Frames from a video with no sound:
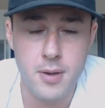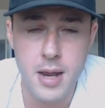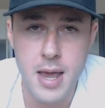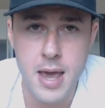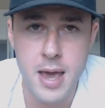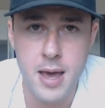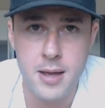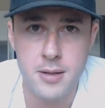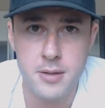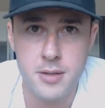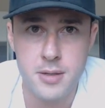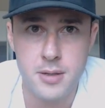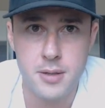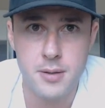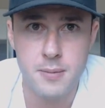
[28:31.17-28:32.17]
And
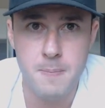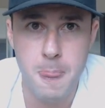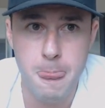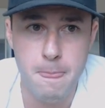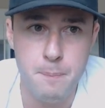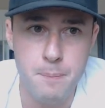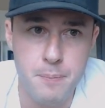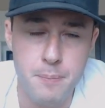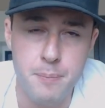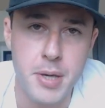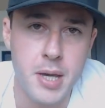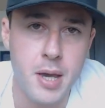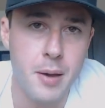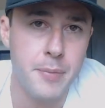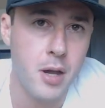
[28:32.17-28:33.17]

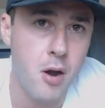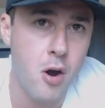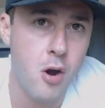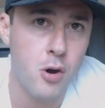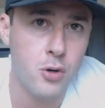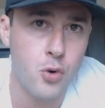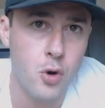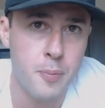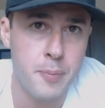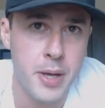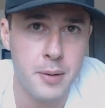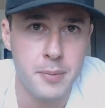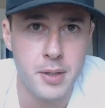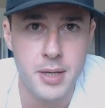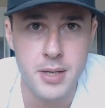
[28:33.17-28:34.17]
becoming a hardcore
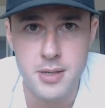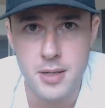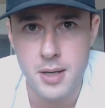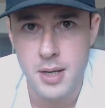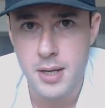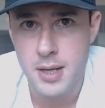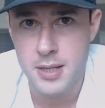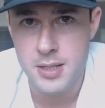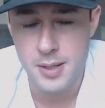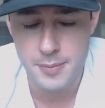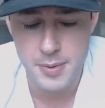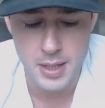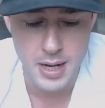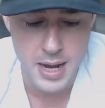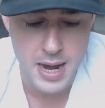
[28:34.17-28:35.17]
minimalist is
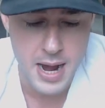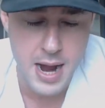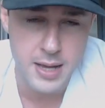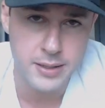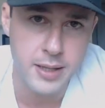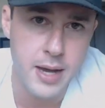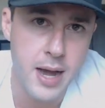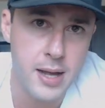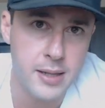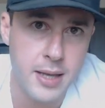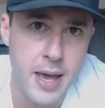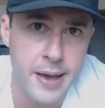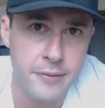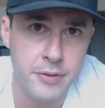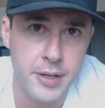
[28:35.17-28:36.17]
something I highly,
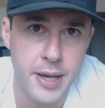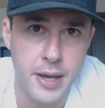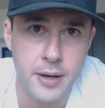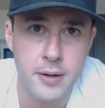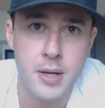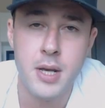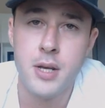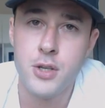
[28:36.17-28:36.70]
highly advocate.